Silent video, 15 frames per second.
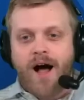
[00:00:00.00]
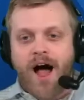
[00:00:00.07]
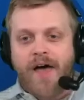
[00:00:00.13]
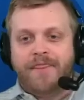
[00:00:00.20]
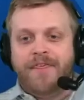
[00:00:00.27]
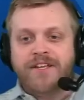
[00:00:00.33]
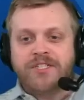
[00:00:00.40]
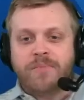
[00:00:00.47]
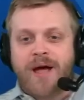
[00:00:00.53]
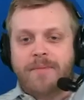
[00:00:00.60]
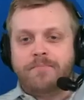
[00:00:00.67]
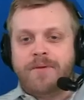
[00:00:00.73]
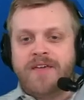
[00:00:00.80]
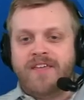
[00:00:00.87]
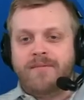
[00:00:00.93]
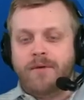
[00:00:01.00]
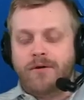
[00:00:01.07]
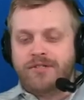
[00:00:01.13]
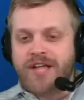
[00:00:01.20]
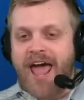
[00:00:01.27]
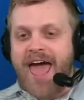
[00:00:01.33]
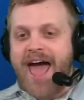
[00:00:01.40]
This might be the
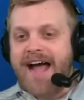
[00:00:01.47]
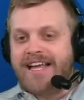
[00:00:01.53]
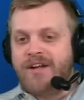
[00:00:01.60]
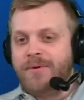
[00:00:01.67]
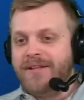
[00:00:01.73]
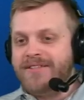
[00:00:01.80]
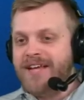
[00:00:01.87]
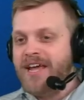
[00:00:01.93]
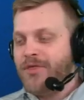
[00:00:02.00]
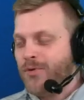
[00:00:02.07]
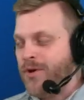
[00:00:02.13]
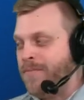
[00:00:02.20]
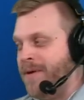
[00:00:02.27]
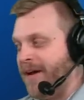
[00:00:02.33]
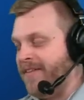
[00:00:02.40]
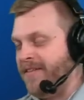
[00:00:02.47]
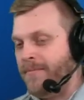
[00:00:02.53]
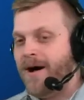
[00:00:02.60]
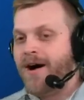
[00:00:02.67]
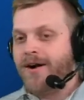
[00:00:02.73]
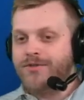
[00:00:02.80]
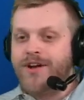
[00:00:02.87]
most accurate day 3 pick in the
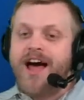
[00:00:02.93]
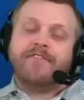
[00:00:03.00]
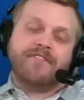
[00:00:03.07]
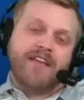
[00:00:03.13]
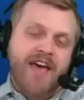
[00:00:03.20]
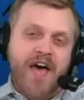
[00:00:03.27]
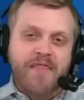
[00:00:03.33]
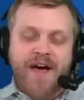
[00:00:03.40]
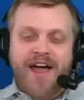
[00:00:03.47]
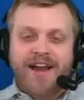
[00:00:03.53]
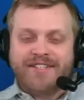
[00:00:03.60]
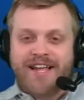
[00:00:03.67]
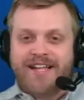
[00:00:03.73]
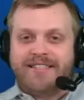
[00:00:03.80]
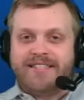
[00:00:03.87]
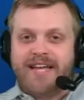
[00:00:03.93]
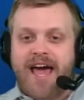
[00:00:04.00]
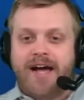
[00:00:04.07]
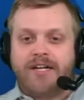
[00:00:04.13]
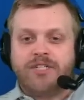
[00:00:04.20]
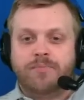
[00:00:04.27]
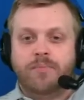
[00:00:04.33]
mock draft. That is a
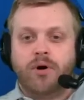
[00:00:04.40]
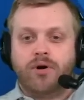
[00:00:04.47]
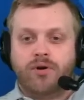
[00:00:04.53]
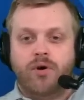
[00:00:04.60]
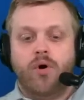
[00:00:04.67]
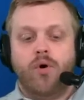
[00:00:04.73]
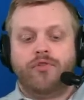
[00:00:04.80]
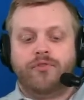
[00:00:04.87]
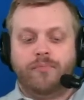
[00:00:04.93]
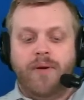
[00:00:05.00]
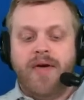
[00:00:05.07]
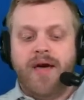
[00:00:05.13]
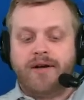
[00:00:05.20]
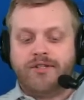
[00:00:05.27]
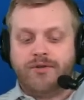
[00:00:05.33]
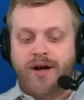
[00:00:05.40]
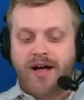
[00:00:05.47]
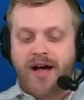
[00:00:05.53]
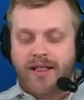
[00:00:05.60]
textbook Colts pick, so I